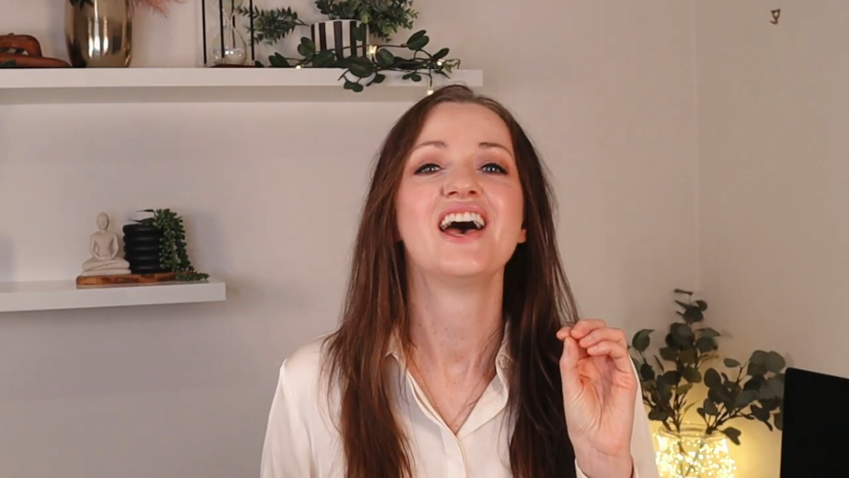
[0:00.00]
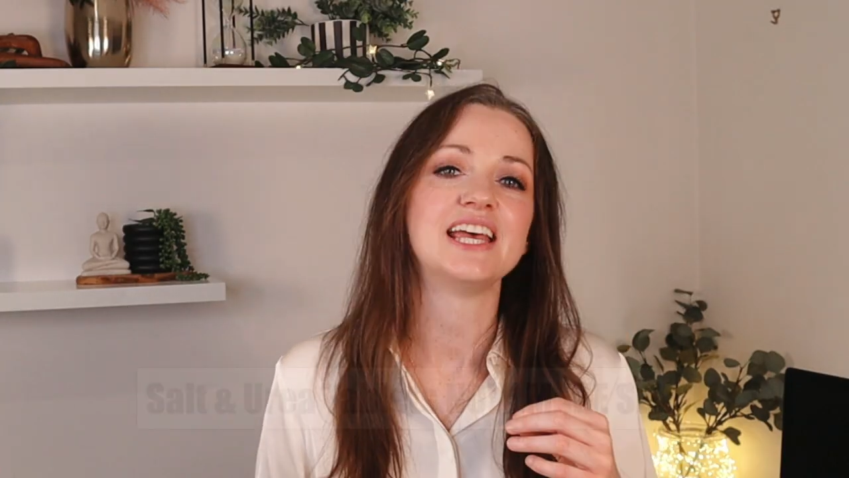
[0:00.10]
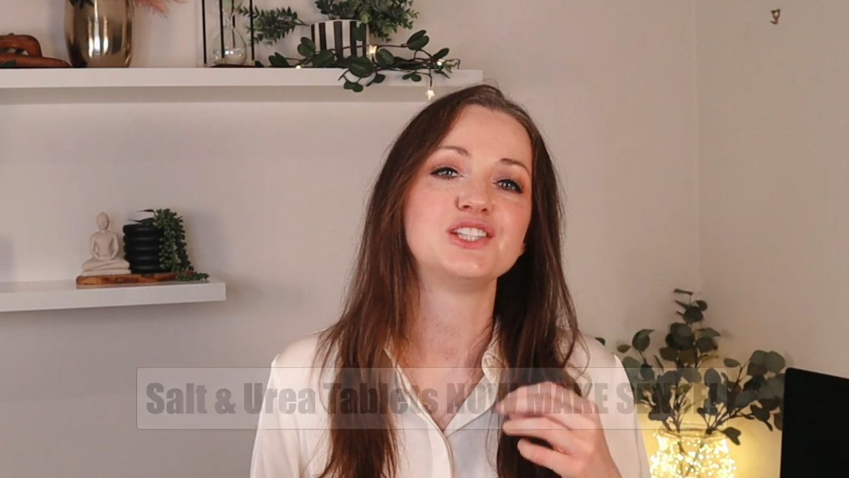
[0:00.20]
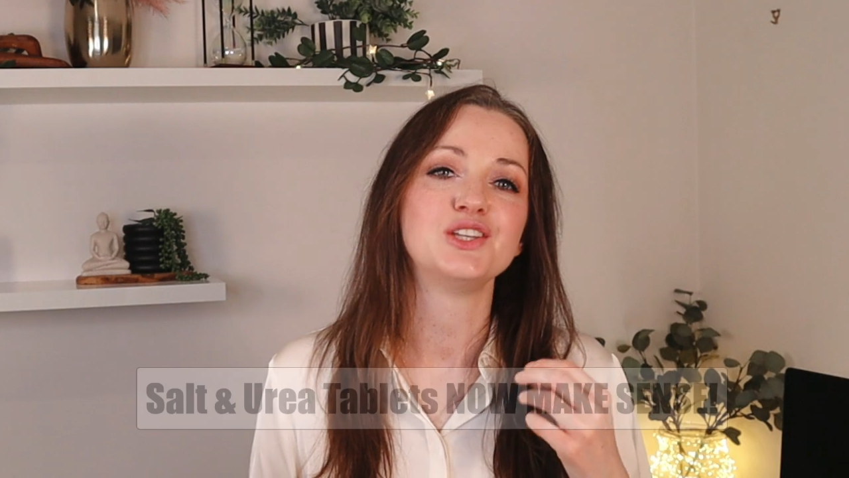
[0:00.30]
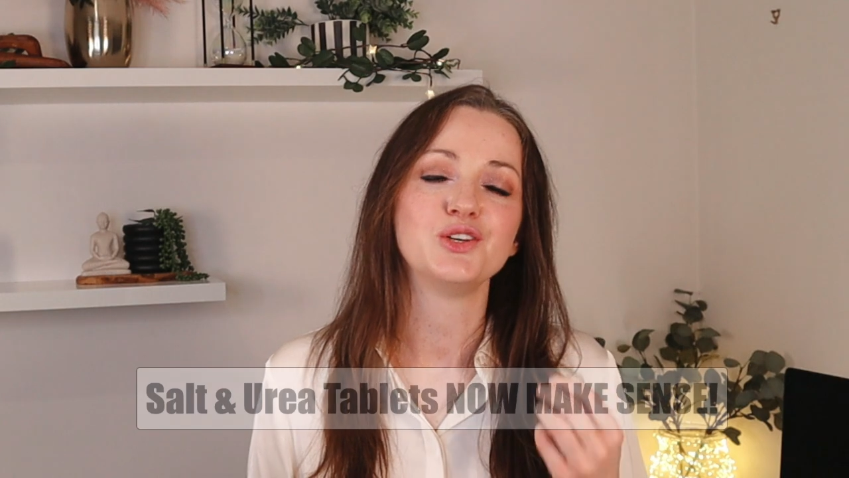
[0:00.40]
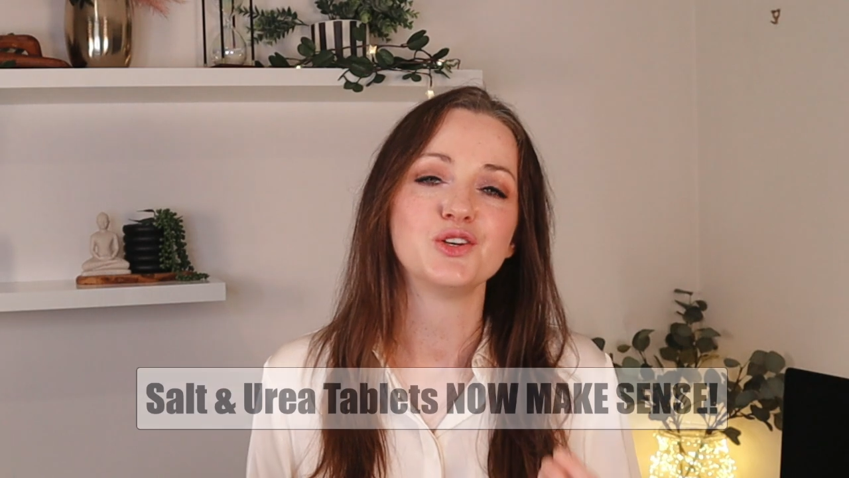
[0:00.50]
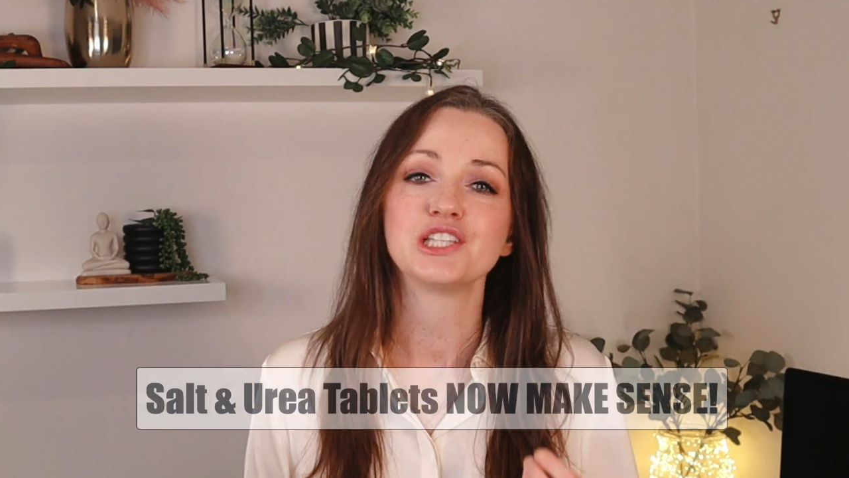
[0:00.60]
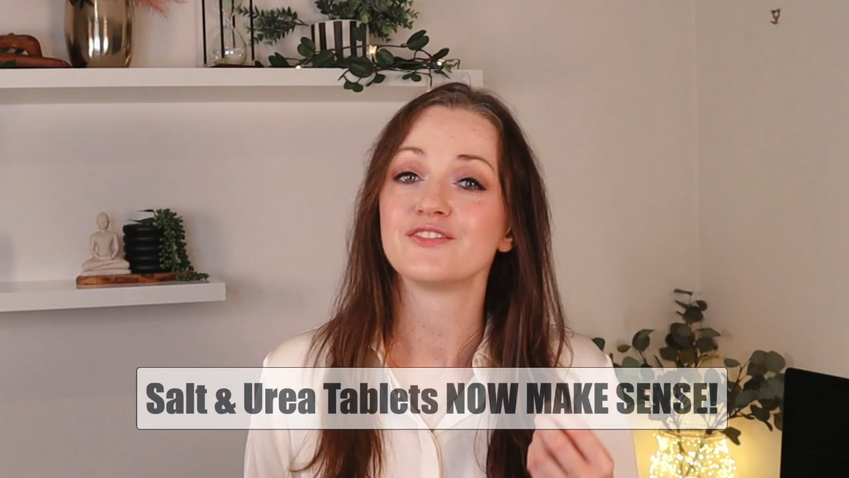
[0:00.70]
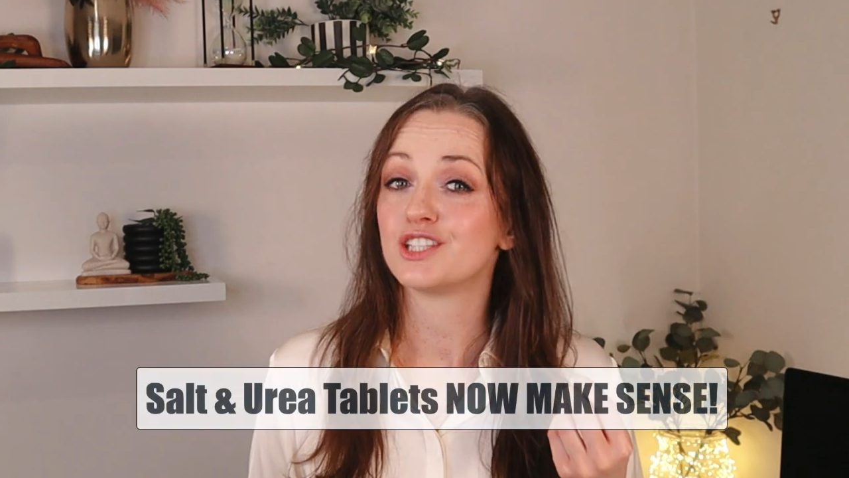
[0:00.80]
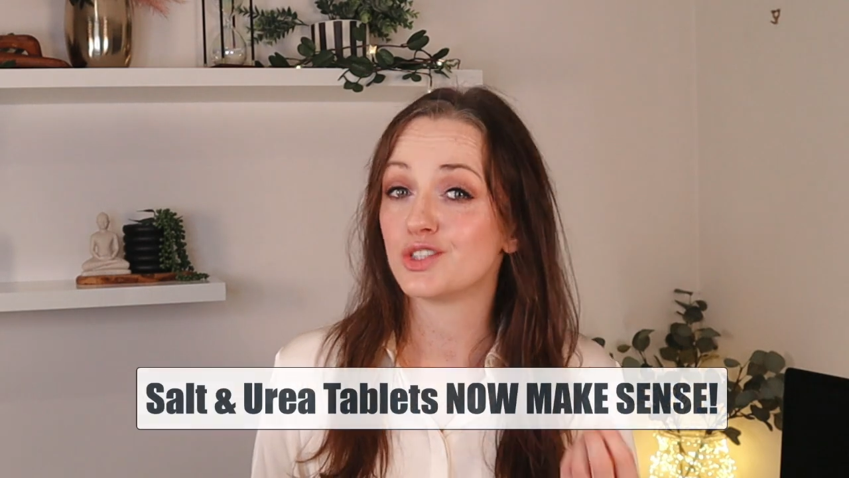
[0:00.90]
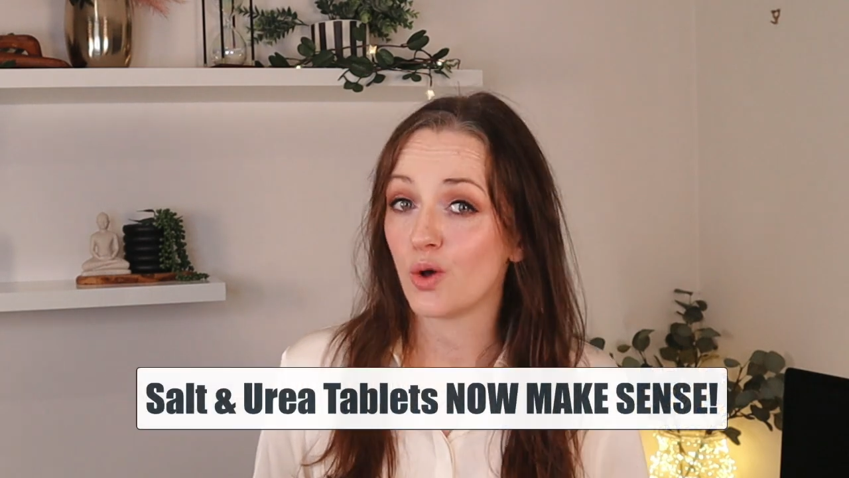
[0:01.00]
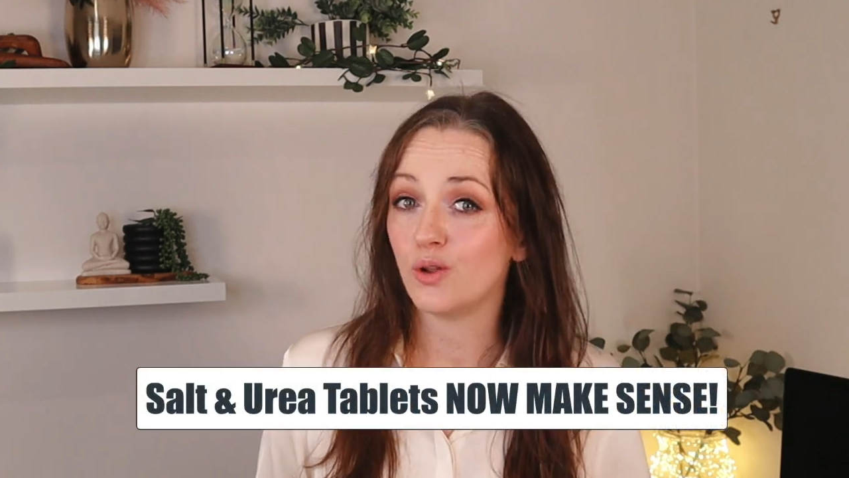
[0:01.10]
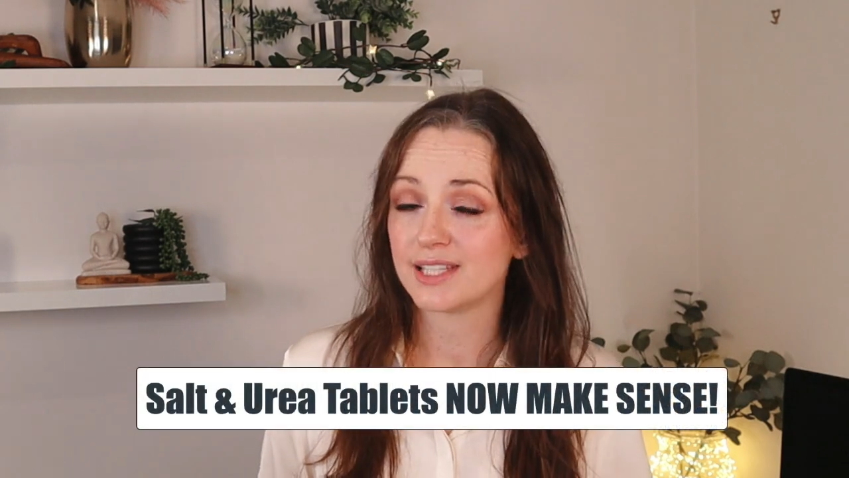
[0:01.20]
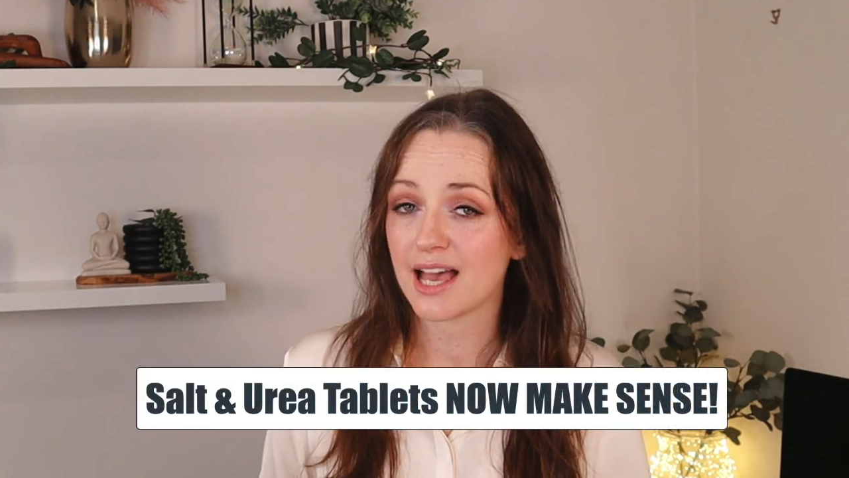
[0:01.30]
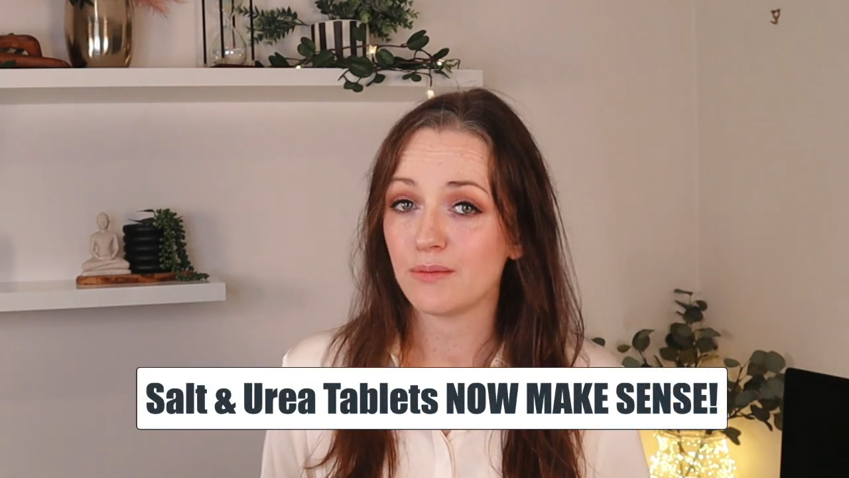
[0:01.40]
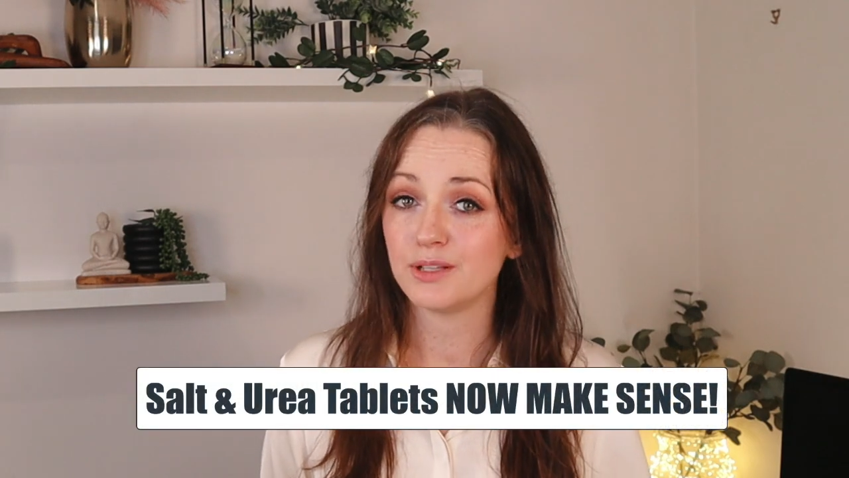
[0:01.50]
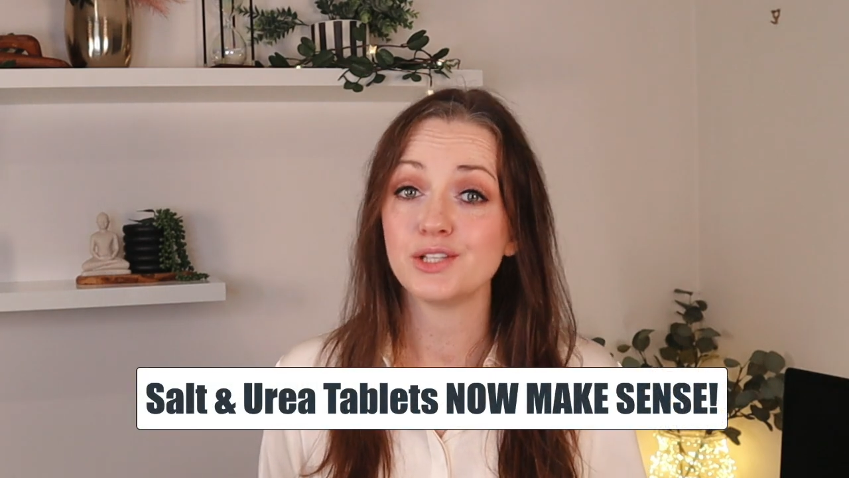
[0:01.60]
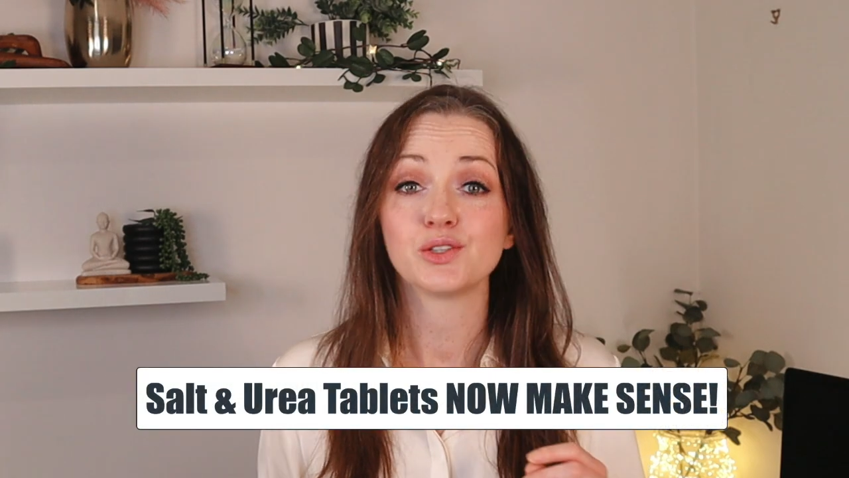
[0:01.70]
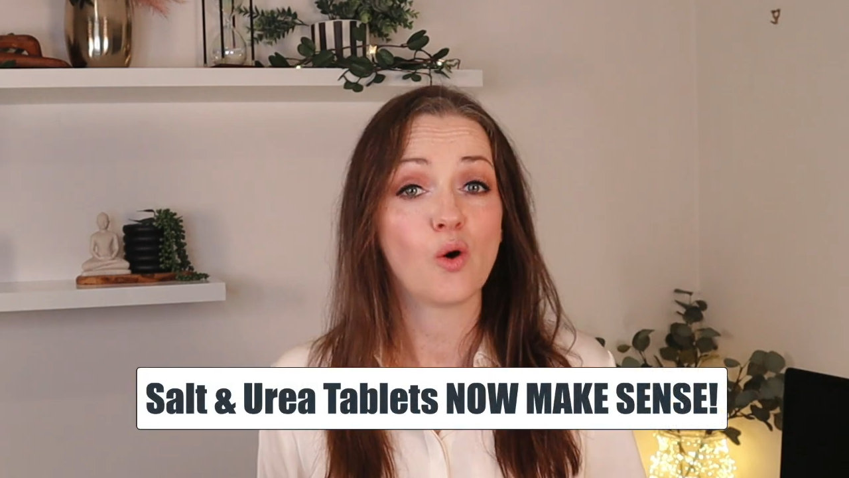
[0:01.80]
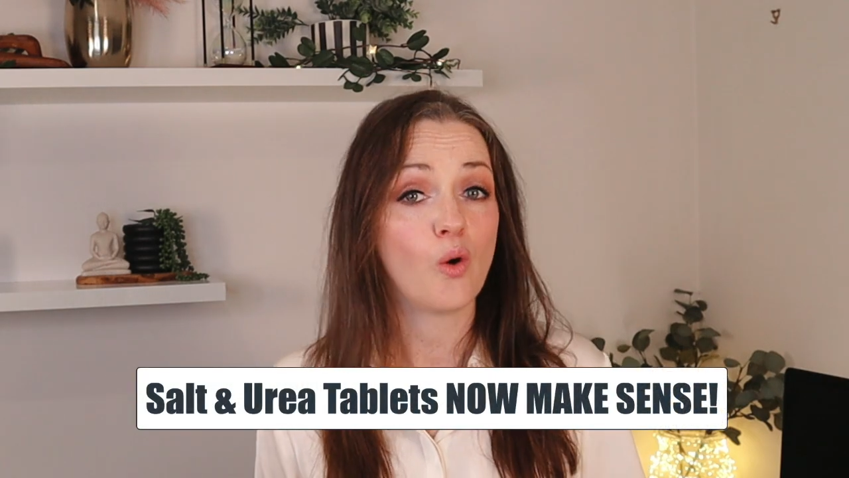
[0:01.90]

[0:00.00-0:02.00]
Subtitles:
is the use of salt tablets